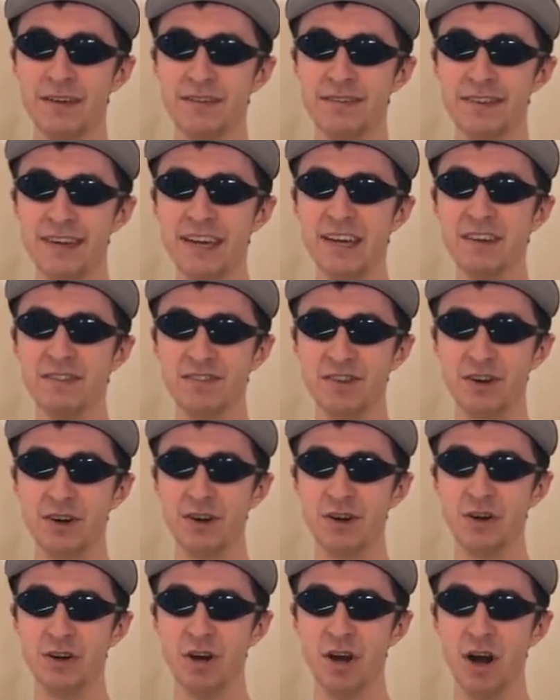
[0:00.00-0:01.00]

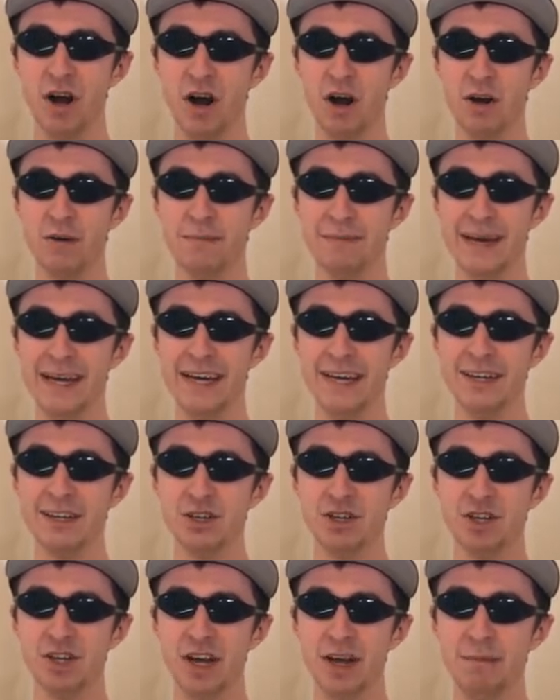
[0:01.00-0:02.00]
Caesar, our
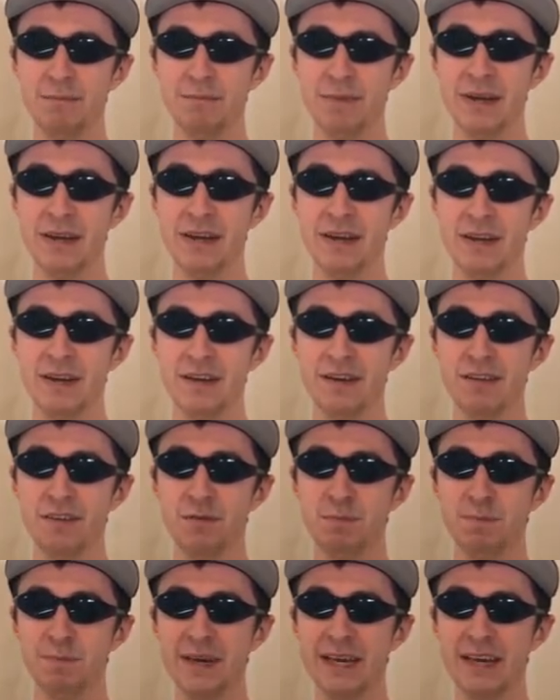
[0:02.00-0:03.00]
main chimp,
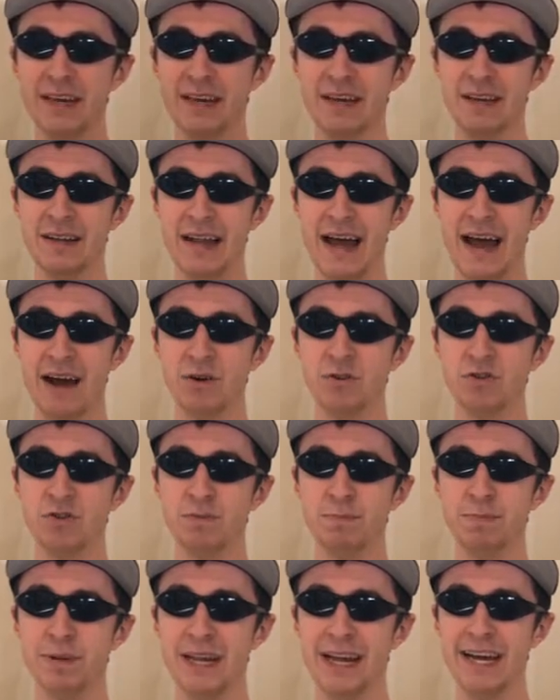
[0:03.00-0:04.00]
is being allowed
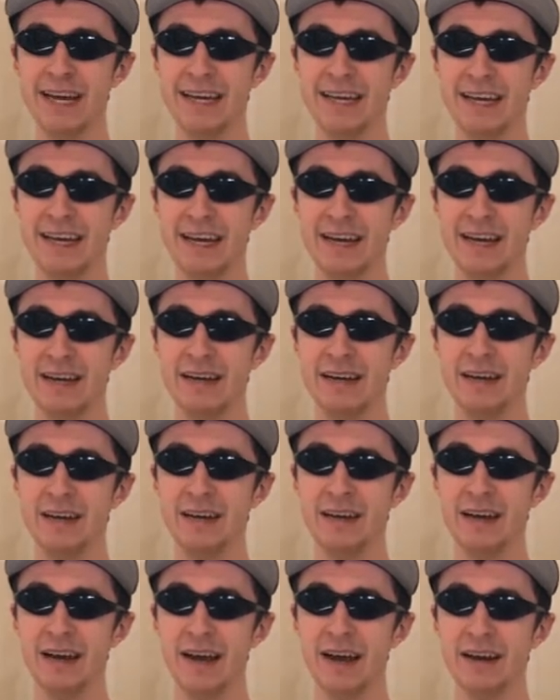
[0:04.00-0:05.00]
to play in
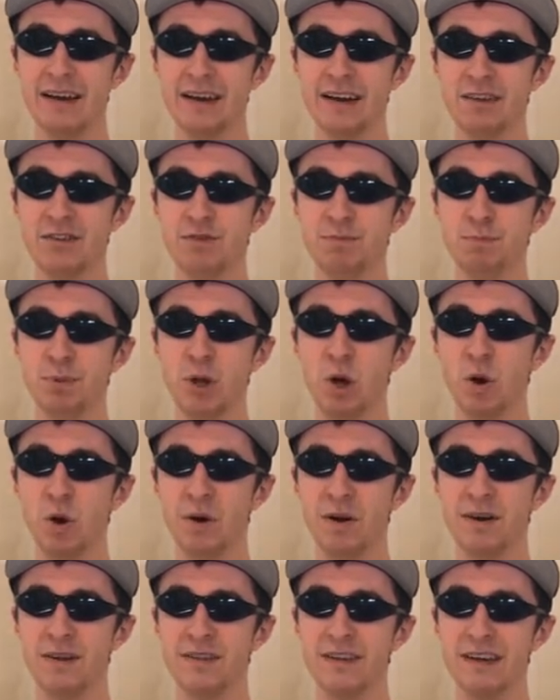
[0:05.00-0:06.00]
and
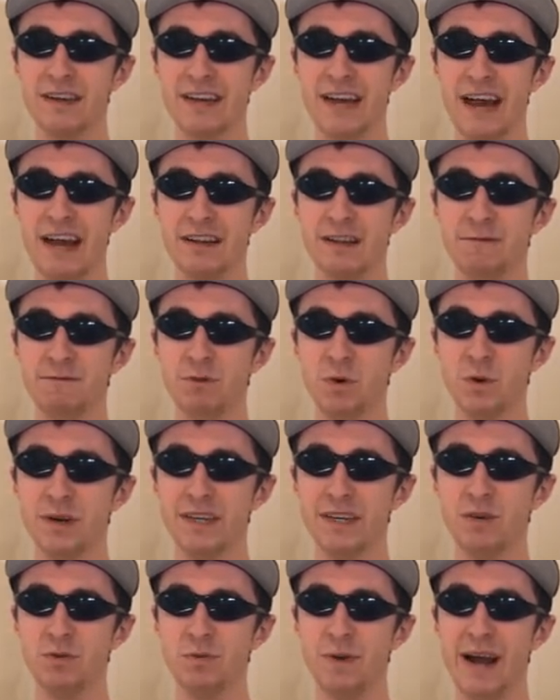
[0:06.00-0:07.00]
explore the
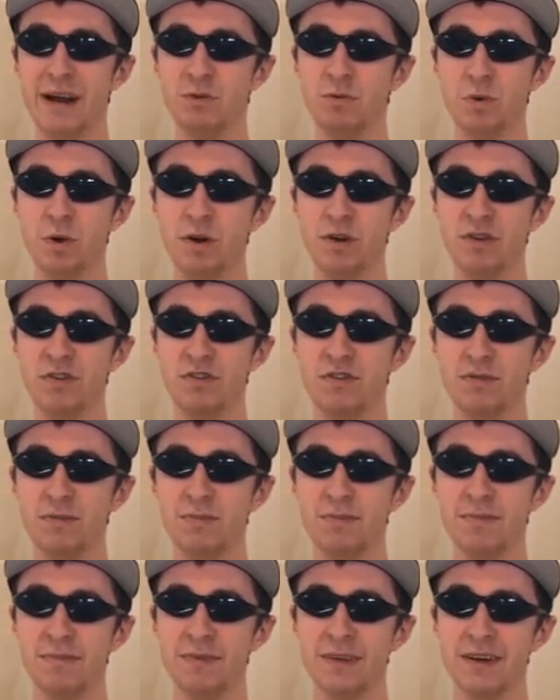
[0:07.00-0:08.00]
California Redwoods.
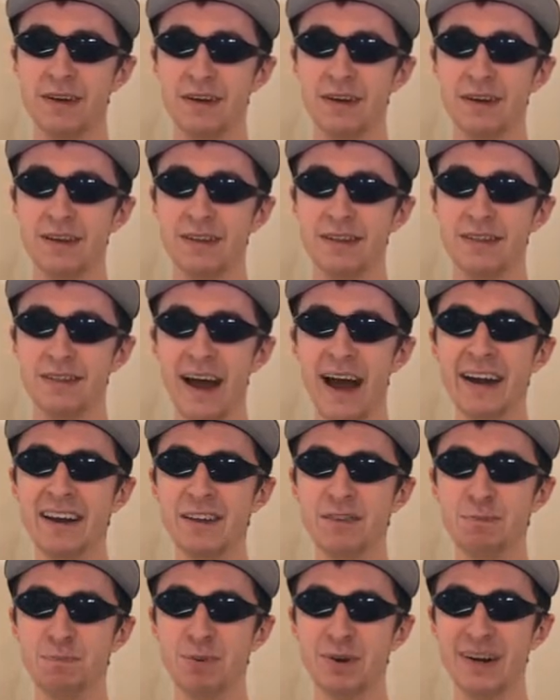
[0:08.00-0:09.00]

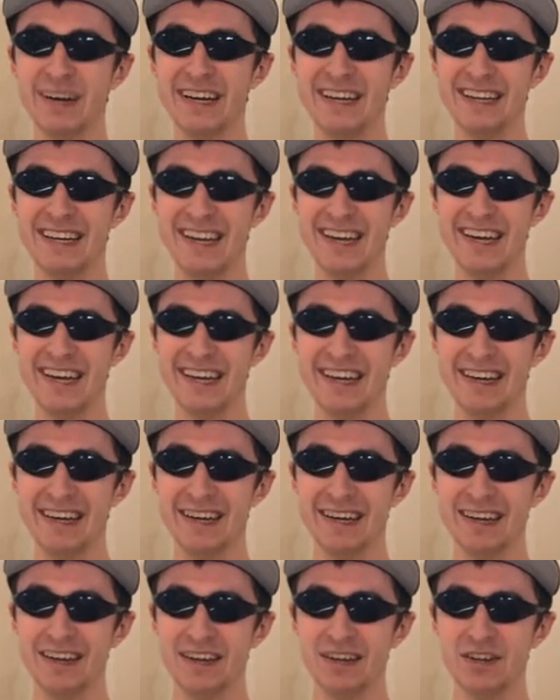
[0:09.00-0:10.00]
That is pretty neat.
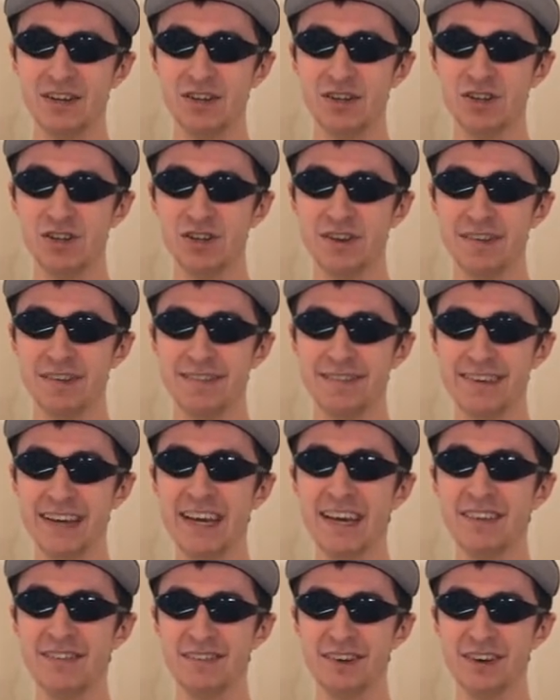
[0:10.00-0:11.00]

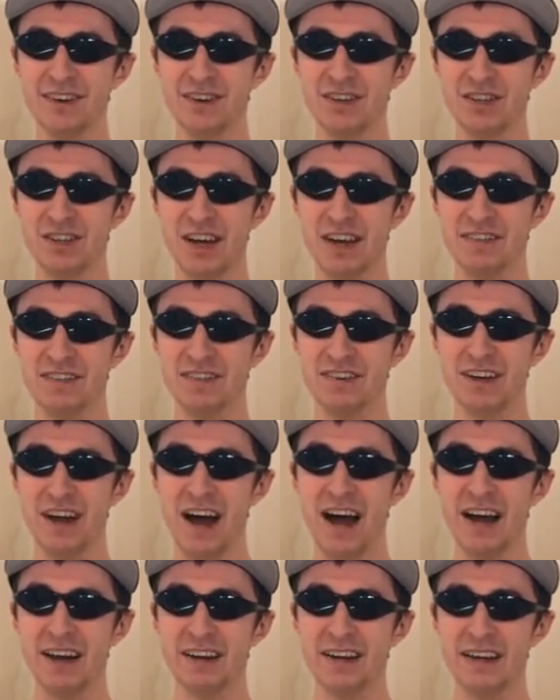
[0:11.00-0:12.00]
Caesar just
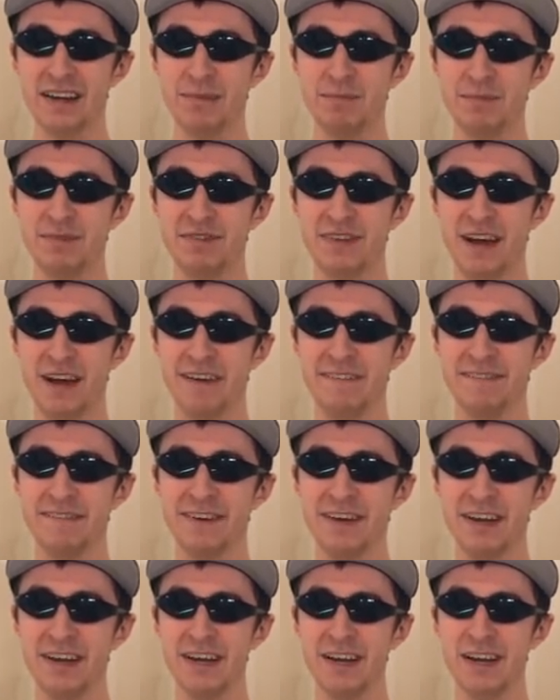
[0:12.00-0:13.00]
got himself
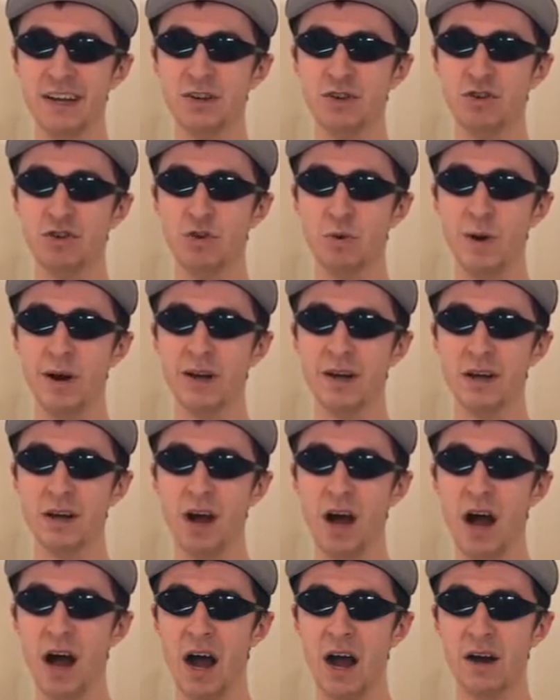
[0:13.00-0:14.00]
into a
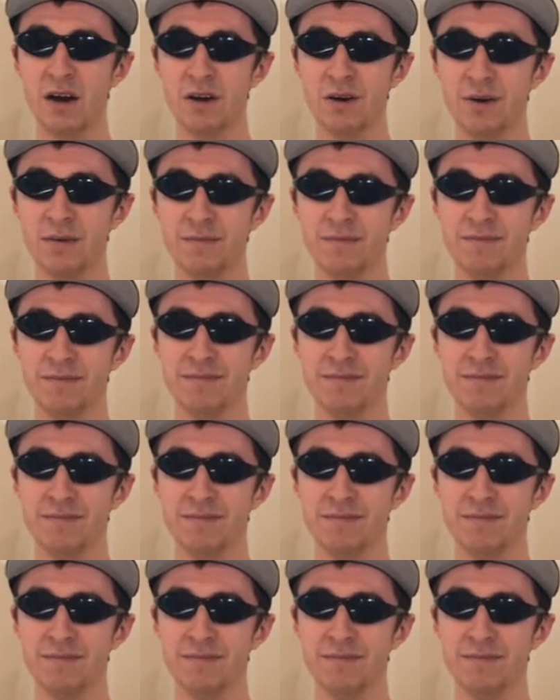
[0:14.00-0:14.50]
car.